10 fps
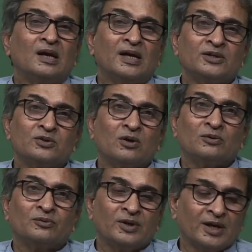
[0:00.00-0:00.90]
and
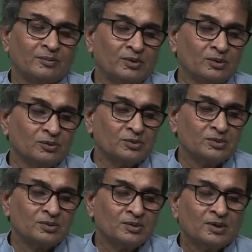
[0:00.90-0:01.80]
so they can be used
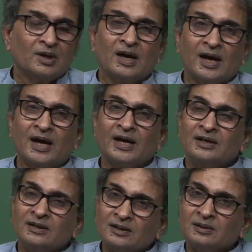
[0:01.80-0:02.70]

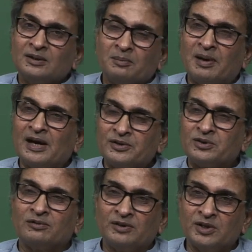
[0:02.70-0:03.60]
and the blends
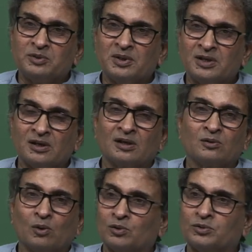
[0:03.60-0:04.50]
of these material
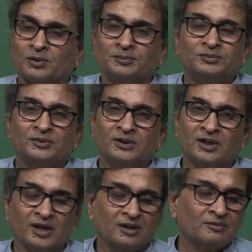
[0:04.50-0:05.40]
also
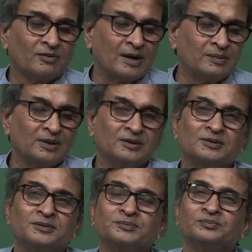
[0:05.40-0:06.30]
synthetic
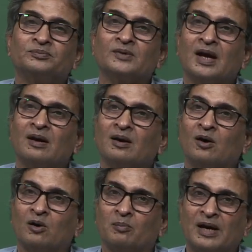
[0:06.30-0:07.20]
fibers
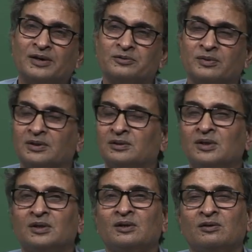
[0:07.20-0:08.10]
or blends with
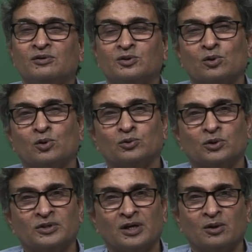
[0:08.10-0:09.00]
viscose or
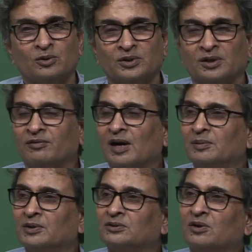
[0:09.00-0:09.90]
cellulosic
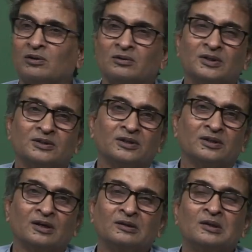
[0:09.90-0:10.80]
fibers cotton
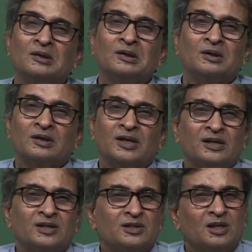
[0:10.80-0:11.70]
etc can
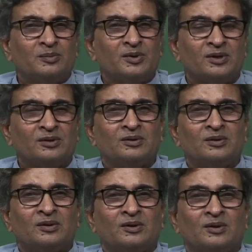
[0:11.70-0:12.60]
easily be
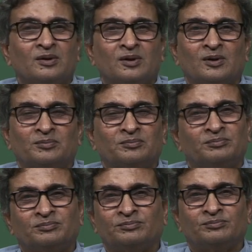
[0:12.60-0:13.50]
uh,
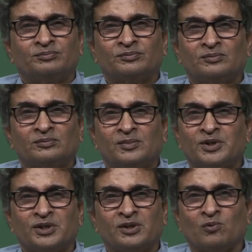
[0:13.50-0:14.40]

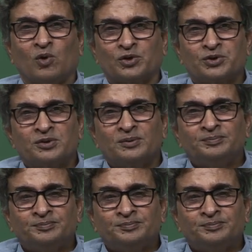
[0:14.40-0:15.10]
machine washed.